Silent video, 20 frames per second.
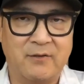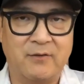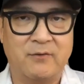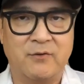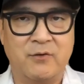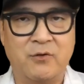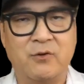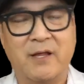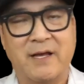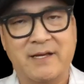
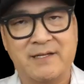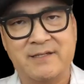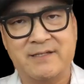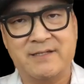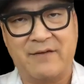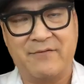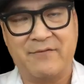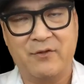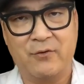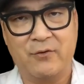new lessons
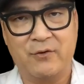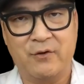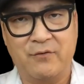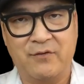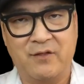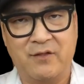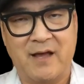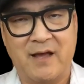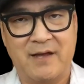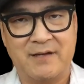I've learned over
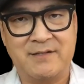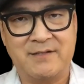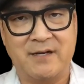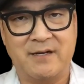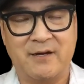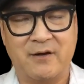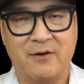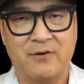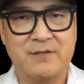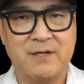the last 10
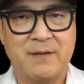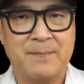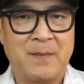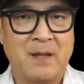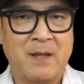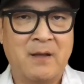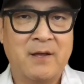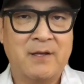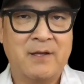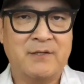years.
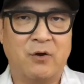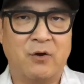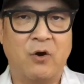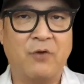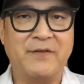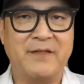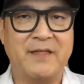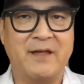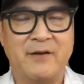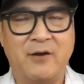So
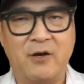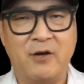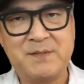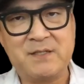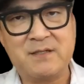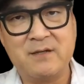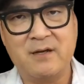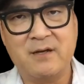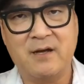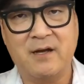hopefully that
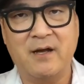helps.